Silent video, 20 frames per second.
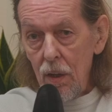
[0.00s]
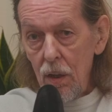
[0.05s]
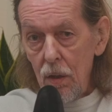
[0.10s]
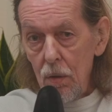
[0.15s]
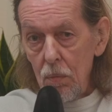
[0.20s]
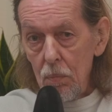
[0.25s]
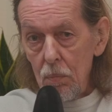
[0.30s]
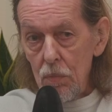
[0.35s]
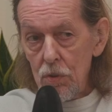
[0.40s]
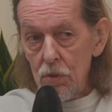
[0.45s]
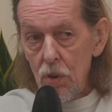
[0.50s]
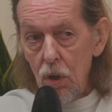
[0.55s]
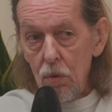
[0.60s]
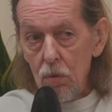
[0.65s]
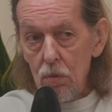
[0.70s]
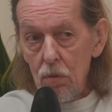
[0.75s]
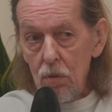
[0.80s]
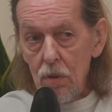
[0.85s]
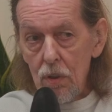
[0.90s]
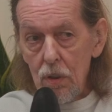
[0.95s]
Um,
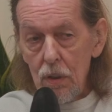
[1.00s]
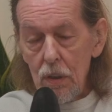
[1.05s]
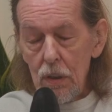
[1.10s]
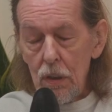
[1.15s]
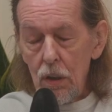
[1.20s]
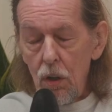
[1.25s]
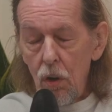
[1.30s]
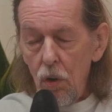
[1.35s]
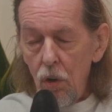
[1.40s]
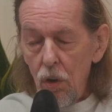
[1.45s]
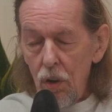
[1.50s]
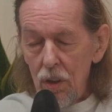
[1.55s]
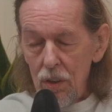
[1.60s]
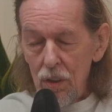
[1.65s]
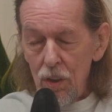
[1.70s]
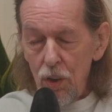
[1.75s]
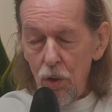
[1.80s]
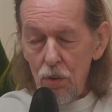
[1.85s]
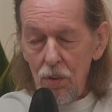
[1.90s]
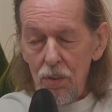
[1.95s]
so, you know, a
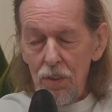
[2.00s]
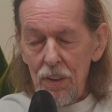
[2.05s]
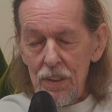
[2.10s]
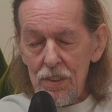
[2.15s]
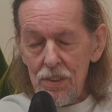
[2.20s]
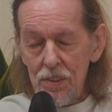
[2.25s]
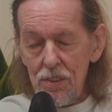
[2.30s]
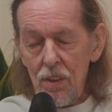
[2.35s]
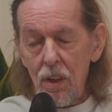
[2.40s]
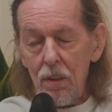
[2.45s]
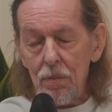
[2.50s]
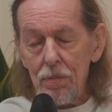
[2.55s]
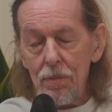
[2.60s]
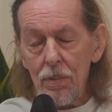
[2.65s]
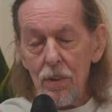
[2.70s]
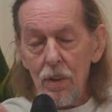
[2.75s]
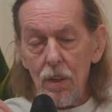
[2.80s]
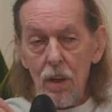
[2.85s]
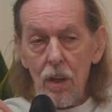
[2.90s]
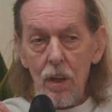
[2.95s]
lot of this
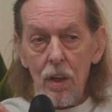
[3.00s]
stuff,